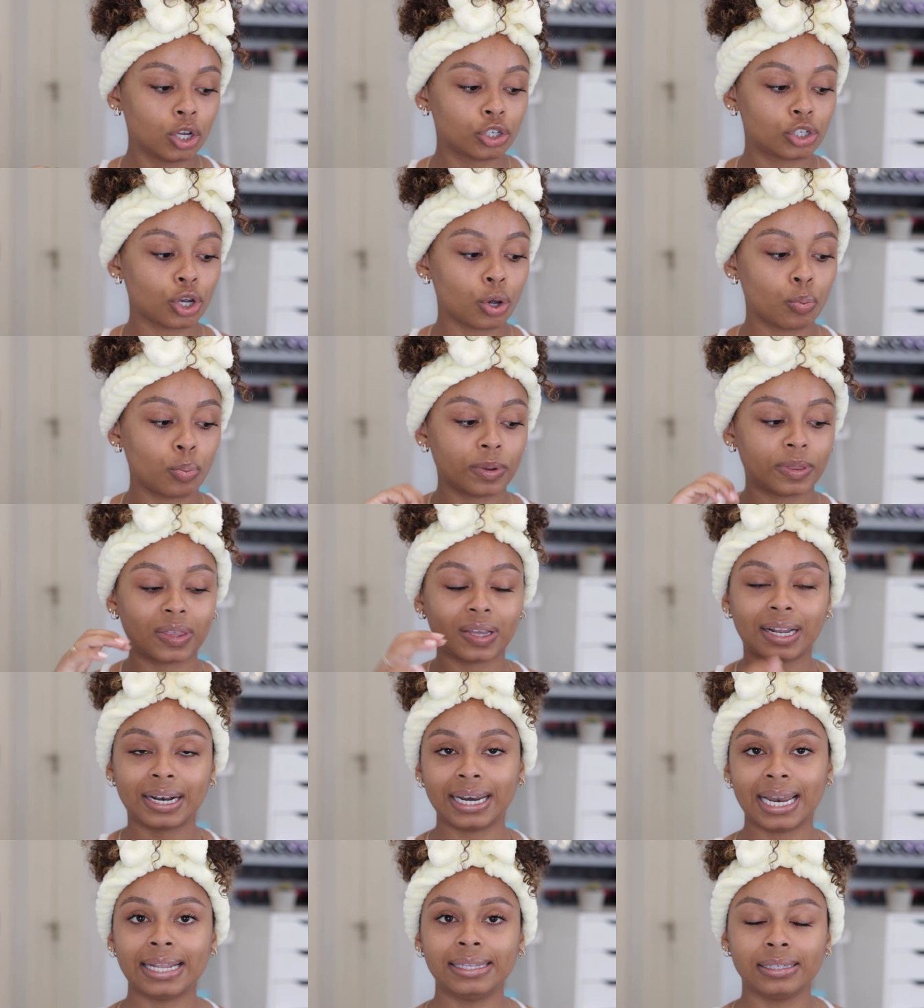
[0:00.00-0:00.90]
So with the
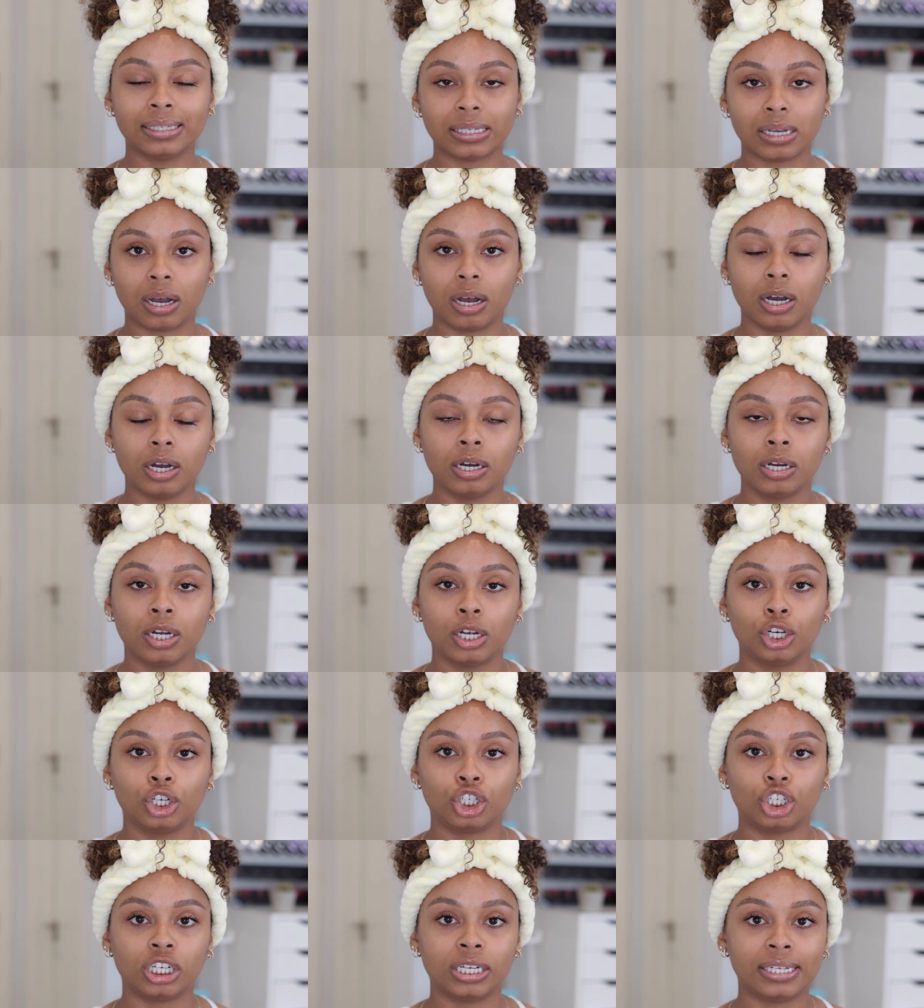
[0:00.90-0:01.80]
cleanser,
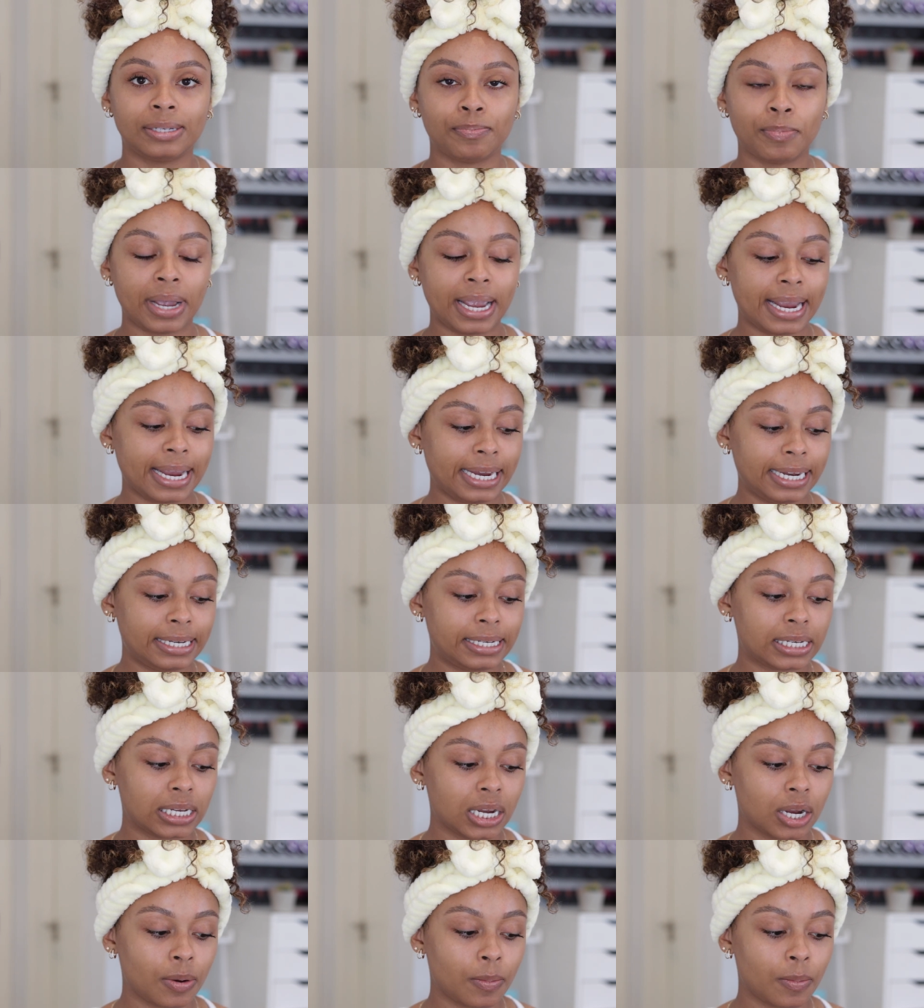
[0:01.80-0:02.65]
she's made,